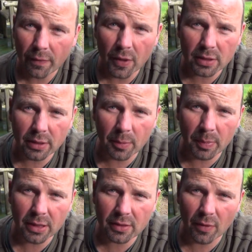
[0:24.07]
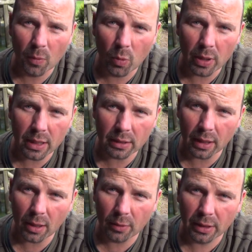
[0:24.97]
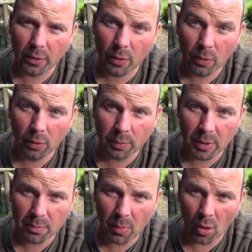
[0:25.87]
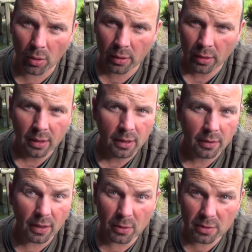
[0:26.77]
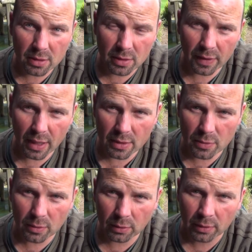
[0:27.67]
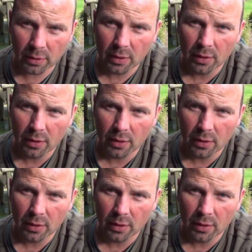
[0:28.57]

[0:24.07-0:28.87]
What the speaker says: Firstly, the peat's from way down in an old peat bog, thousands of years old,